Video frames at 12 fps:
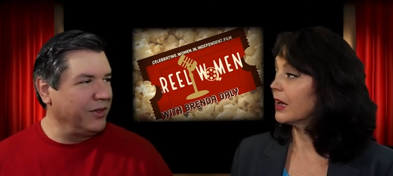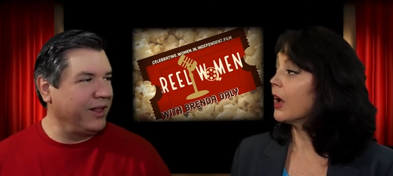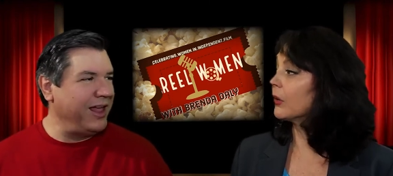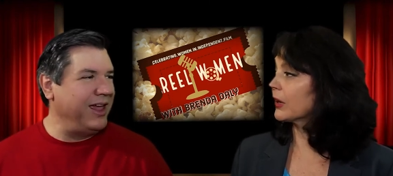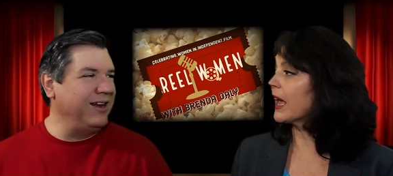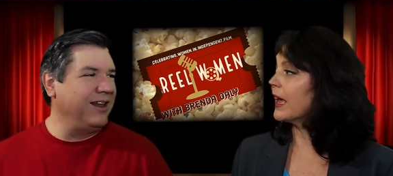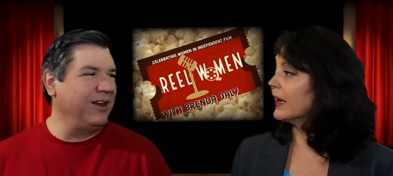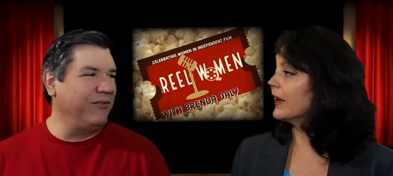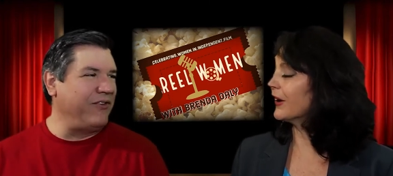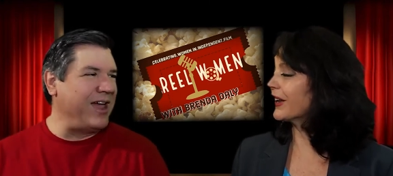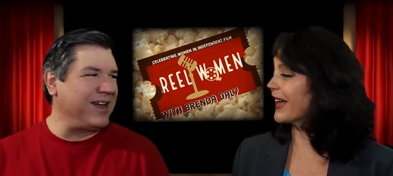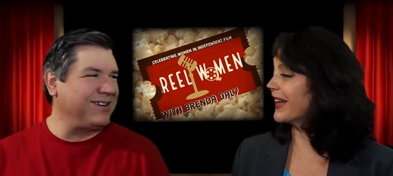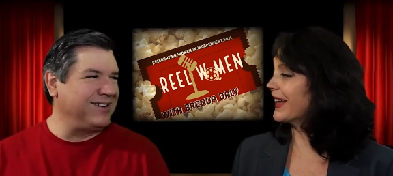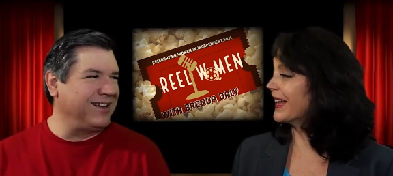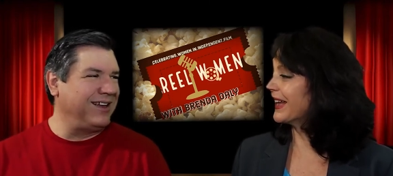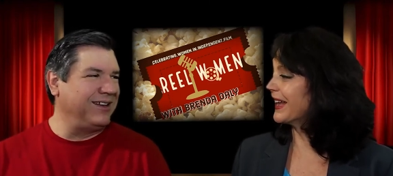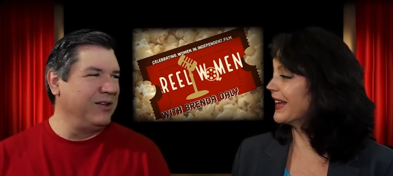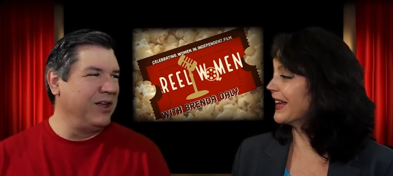Speaker 1: Okay. And in fact,
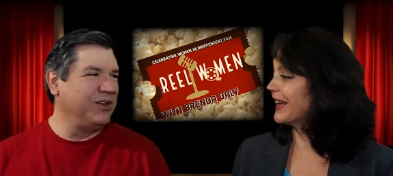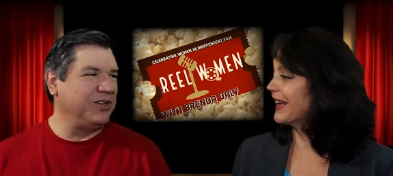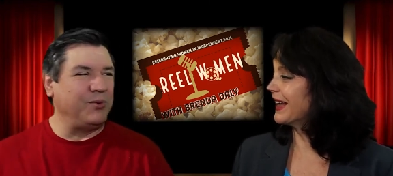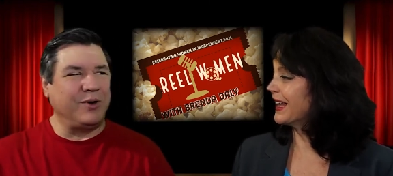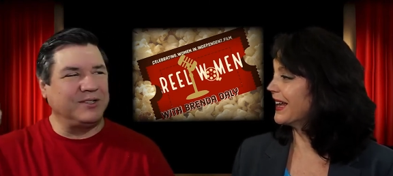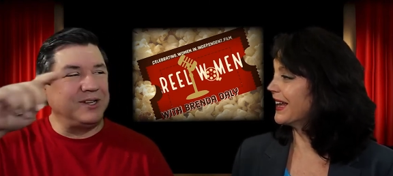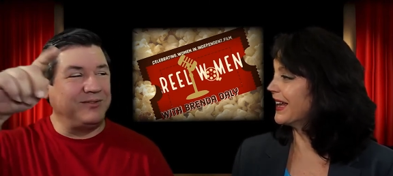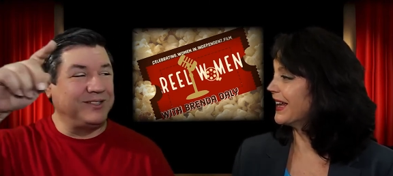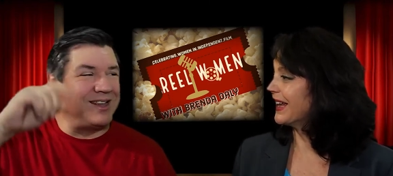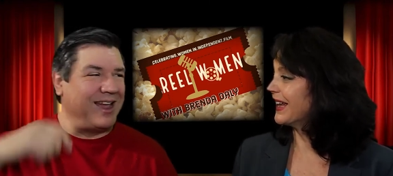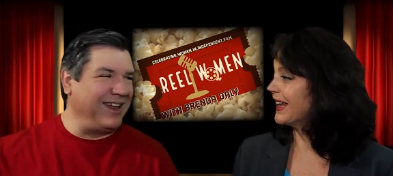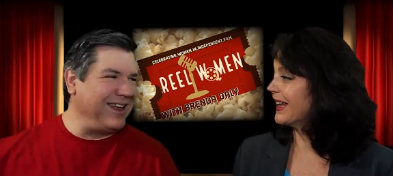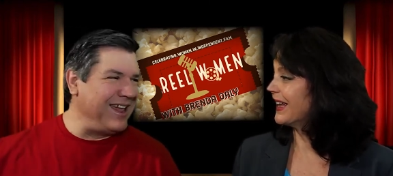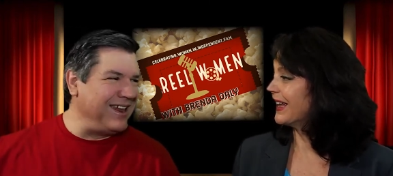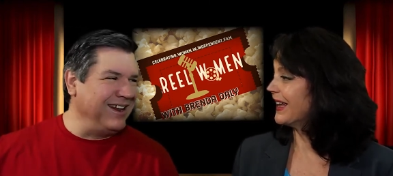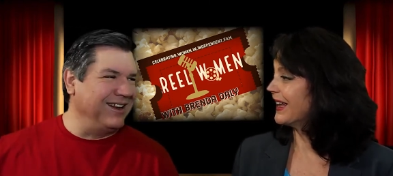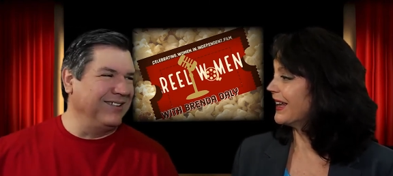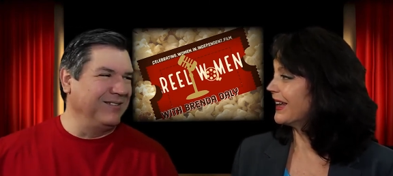Uh, she works off Skye
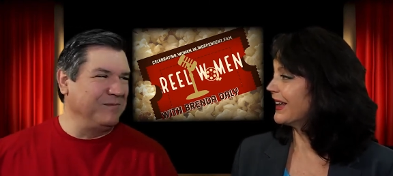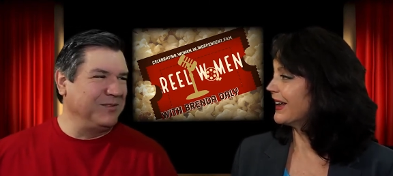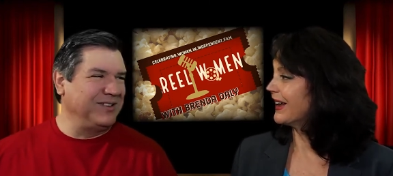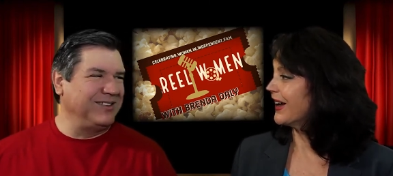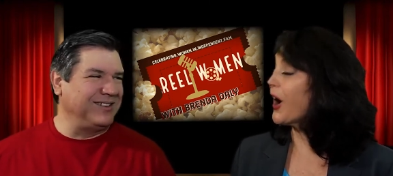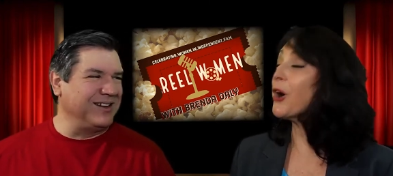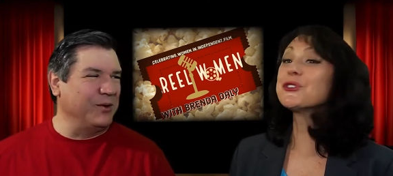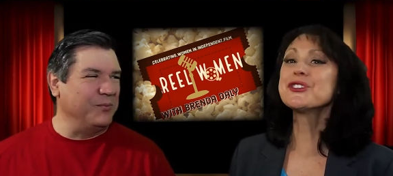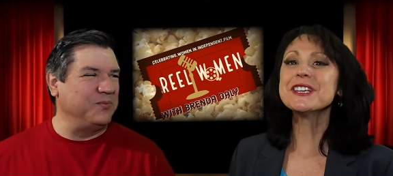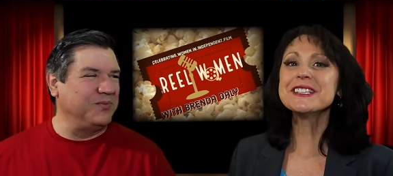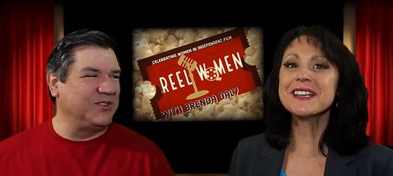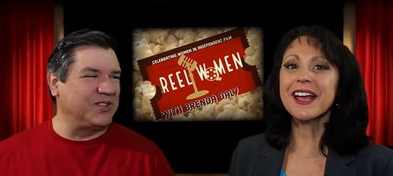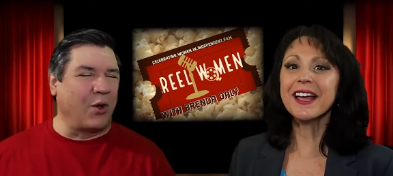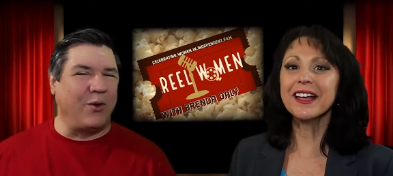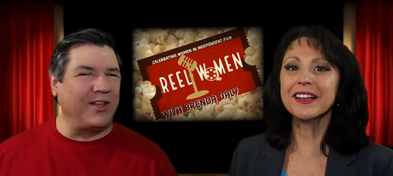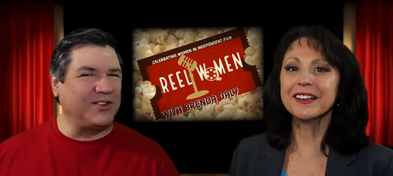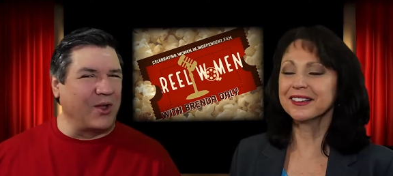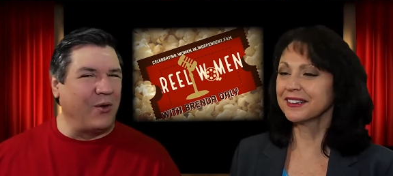Canyon. Oh, too. Oh, she
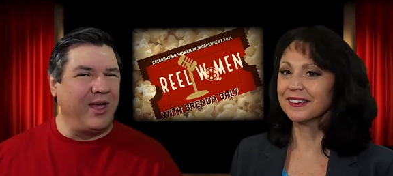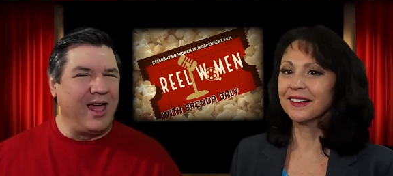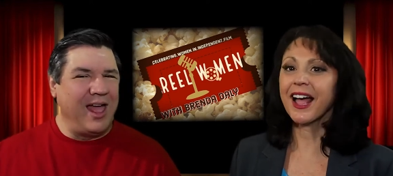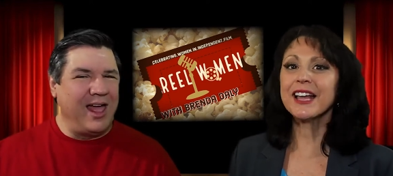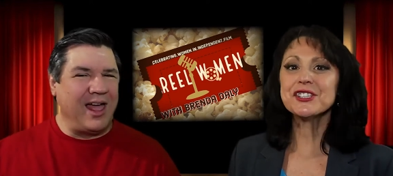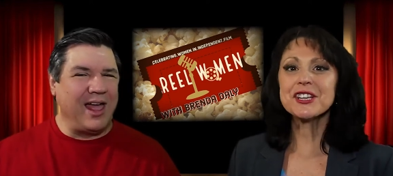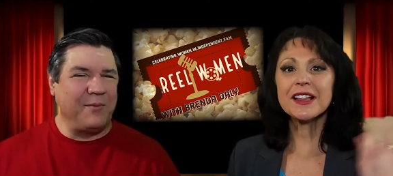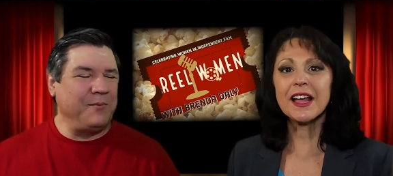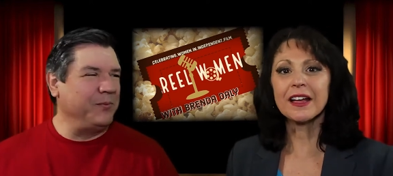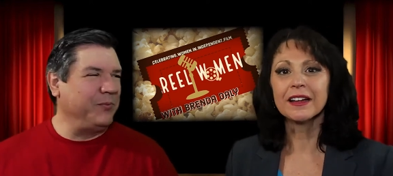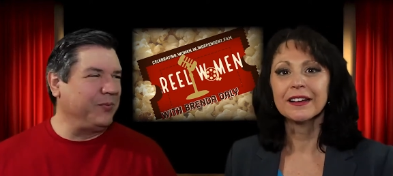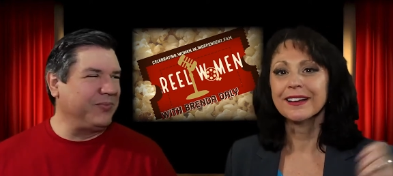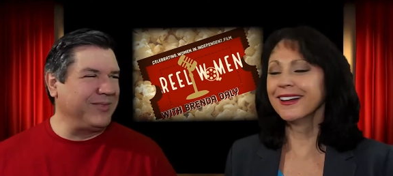did. So, so hi, Sheila.